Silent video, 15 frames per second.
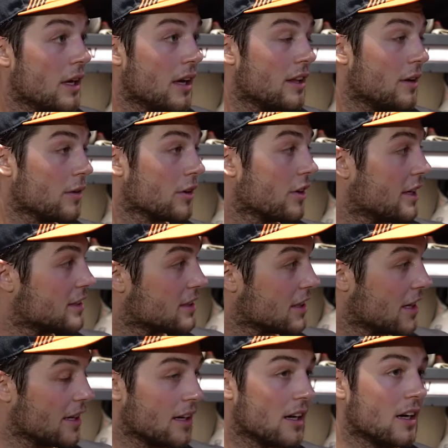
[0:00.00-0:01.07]
Yeah, they were great
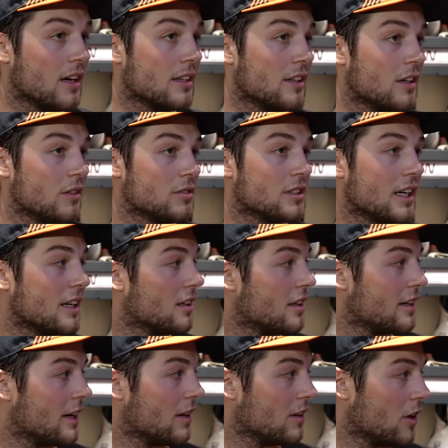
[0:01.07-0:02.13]
tonight, you know, cycling
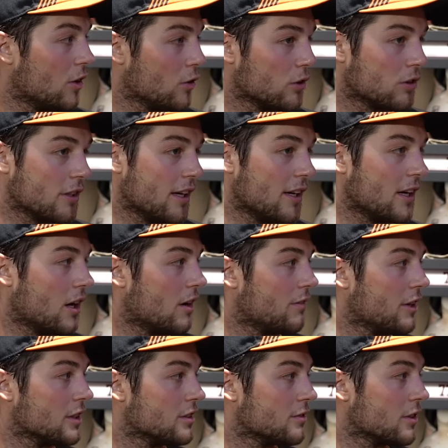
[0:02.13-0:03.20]
down low, creating
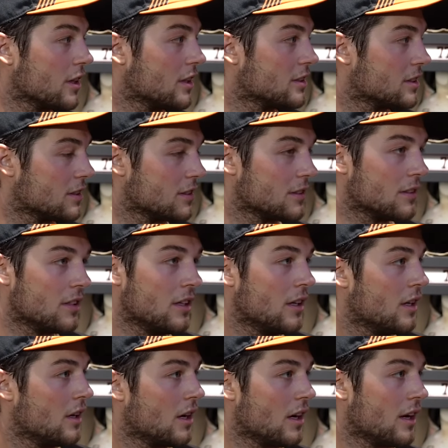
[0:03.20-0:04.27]
offense for us, and
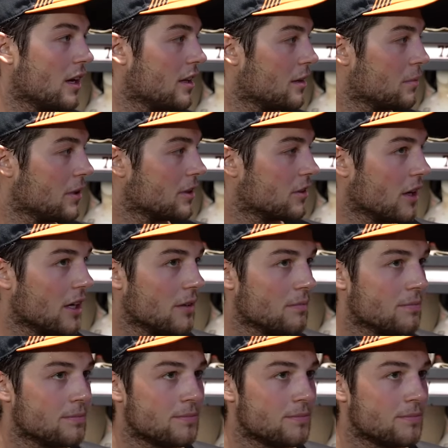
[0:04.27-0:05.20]
yeah, they played great.